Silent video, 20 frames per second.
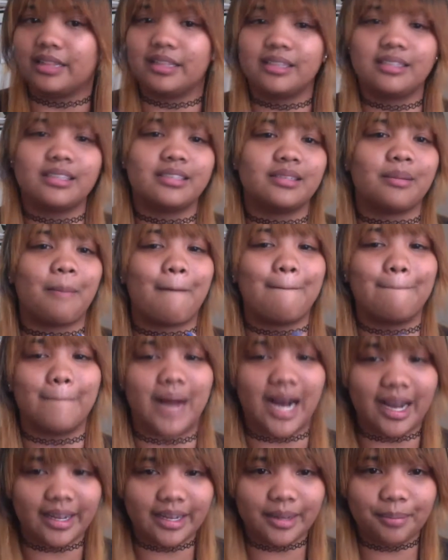this is
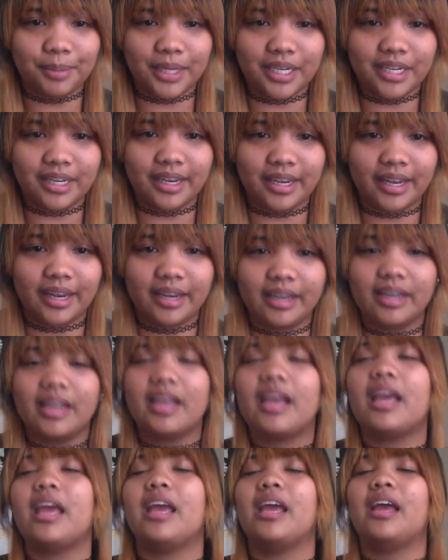my opinion,
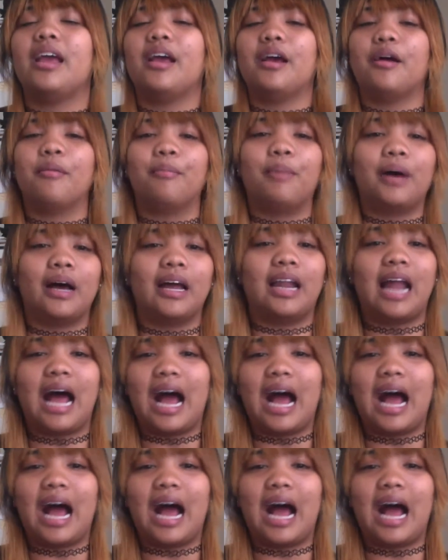but